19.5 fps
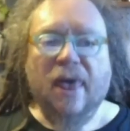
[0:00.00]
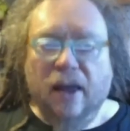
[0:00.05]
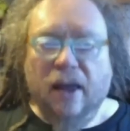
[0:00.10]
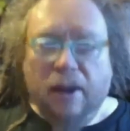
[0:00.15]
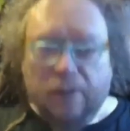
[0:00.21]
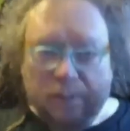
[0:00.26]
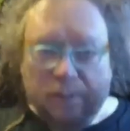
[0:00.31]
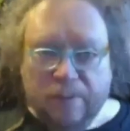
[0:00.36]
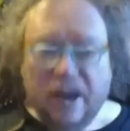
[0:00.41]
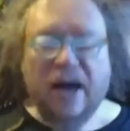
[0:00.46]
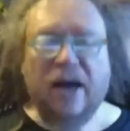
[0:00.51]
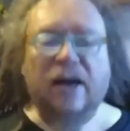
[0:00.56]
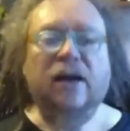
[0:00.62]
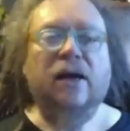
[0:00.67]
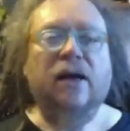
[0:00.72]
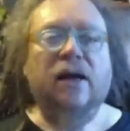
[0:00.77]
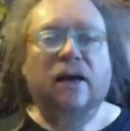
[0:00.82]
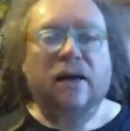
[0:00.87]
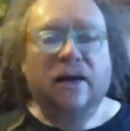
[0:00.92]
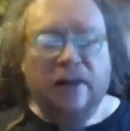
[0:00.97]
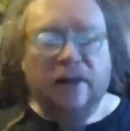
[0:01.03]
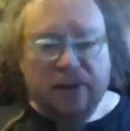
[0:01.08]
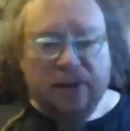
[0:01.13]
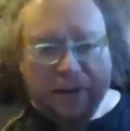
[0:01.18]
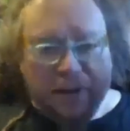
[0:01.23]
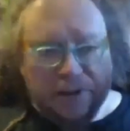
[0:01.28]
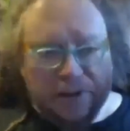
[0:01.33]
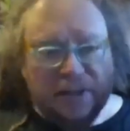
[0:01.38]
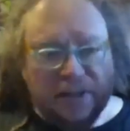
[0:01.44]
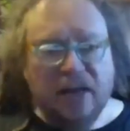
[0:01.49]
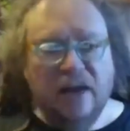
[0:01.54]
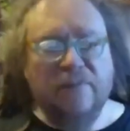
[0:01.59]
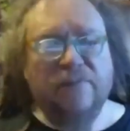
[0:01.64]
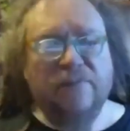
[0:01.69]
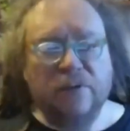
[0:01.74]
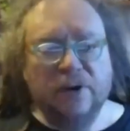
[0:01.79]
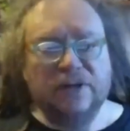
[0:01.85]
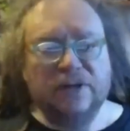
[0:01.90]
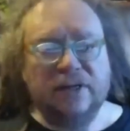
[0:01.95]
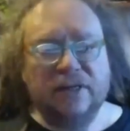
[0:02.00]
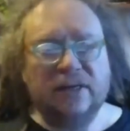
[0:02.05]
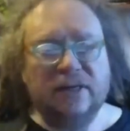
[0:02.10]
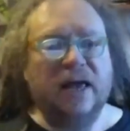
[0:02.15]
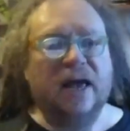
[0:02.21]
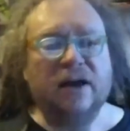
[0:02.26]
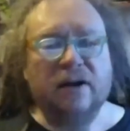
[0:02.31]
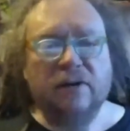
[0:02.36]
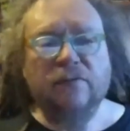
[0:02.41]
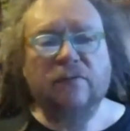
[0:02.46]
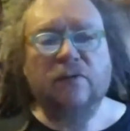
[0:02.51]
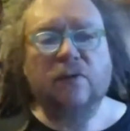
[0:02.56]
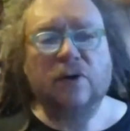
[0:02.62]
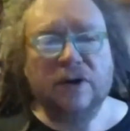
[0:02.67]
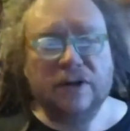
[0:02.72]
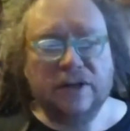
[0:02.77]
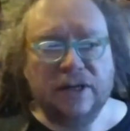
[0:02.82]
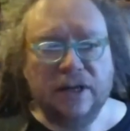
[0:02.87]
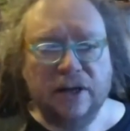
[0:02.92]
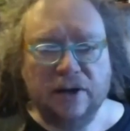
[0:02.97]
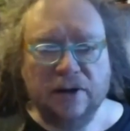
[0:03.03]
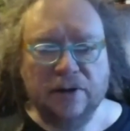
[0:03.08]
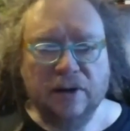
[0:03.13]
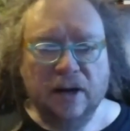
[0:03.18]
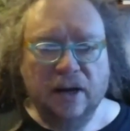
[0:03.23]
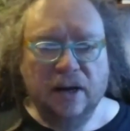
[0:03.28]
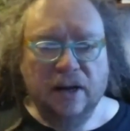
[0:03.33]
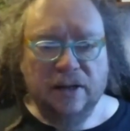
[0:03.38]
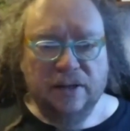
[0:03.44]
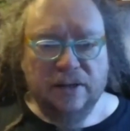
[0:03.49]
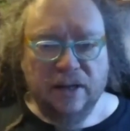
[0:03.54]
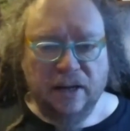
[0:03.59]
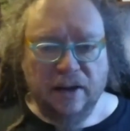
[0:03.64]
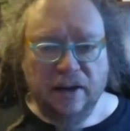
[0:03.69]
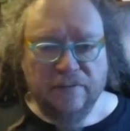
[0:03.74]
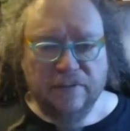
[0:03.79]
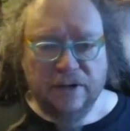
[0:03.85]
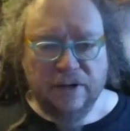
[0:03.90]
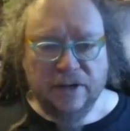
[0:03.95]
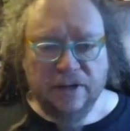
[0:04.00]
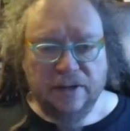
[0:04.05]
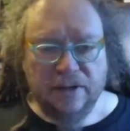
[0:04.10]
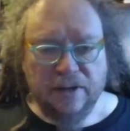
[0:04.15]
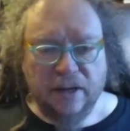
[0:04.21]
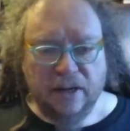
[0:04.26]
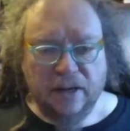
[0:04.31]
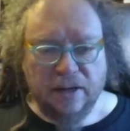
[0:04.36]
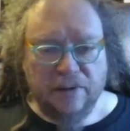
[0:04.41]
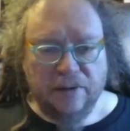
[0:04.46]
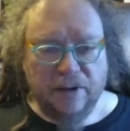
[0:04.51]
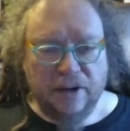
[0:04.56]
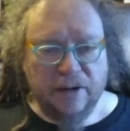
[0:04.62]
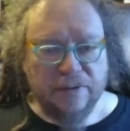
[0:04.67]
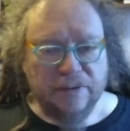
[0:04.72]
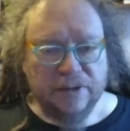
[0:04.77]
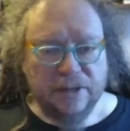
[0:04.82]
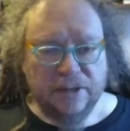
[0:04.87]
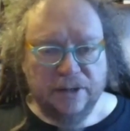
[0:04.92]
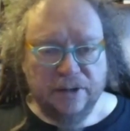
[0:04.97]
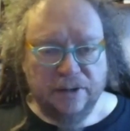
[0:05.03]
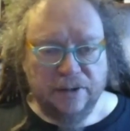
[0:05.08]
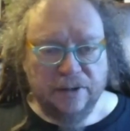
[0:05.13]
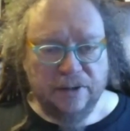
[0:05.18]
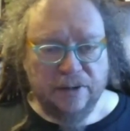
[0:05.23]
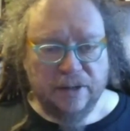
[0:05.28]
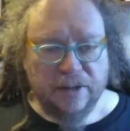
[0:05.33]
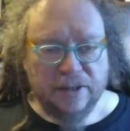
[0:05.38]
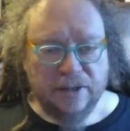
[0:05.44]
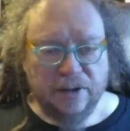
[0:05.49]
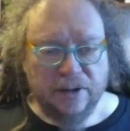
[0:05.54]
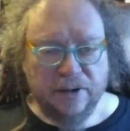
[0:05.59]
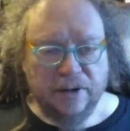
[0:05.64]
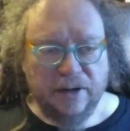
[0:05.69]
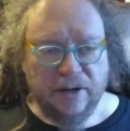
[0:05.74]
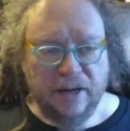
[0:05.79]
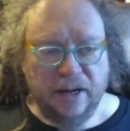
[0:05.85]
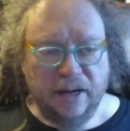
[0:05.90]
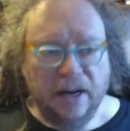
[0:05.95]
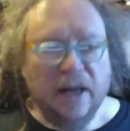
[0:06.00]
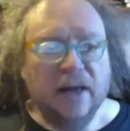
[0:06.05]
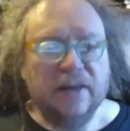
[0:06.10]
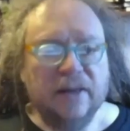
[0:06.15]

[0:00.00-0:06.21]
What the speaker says: But those same forces can't force you to give a degree to a student who hasn't earned it.